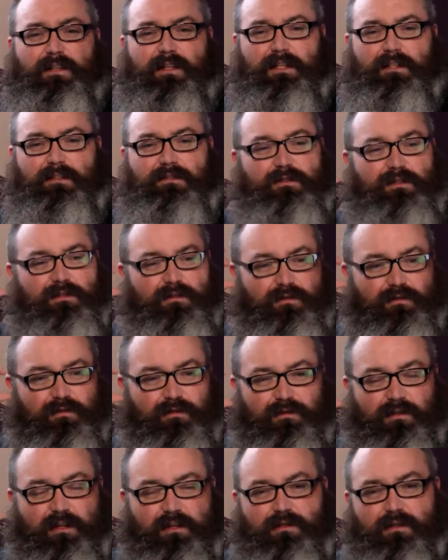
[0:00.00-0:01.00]
He's just got
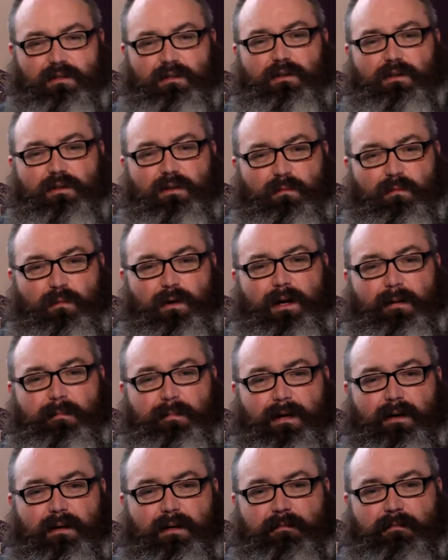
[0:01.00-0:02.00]
such a look and way
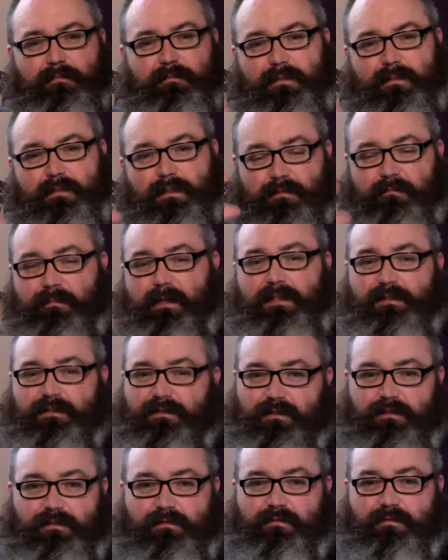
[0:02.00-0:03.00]
about him. He's
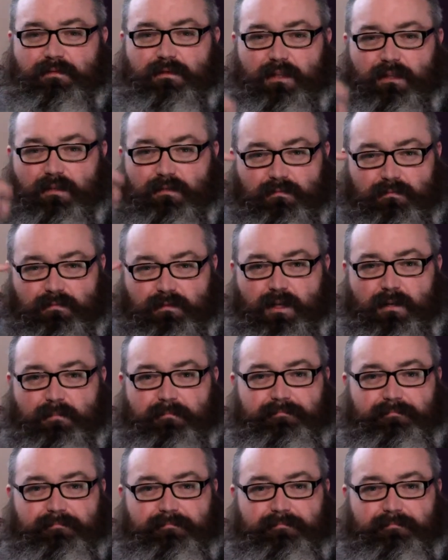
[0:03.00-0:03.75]
amazing. So, yep.